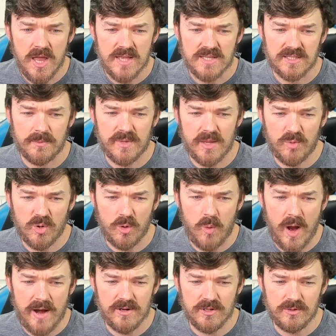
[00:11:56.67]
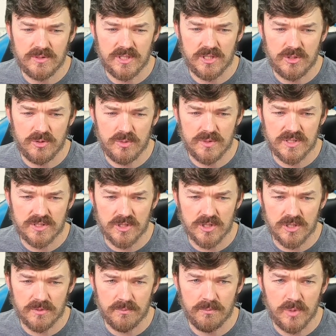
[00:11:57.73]
Some of them require you to use
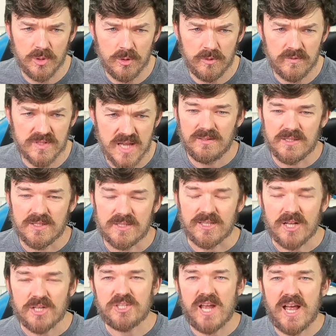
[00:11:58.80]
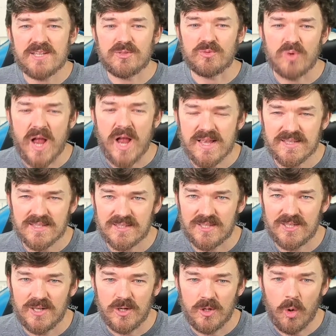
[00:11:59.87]
certain moves, such as
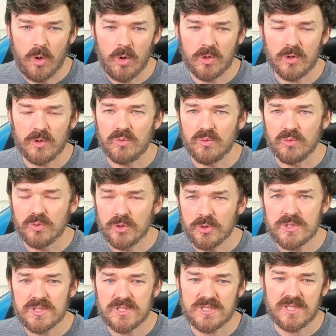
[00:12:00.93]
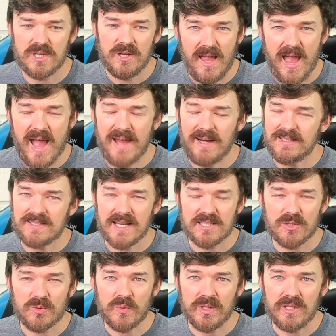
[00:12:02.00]
Rest or Roost. And it
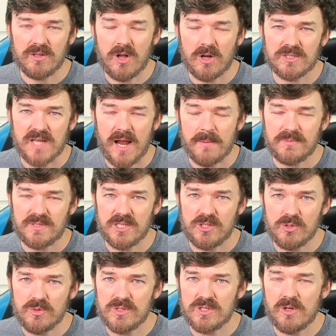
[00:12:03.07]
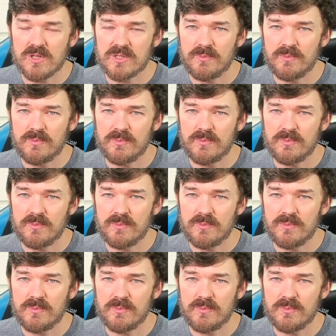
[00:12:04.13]
takes a really long time to use those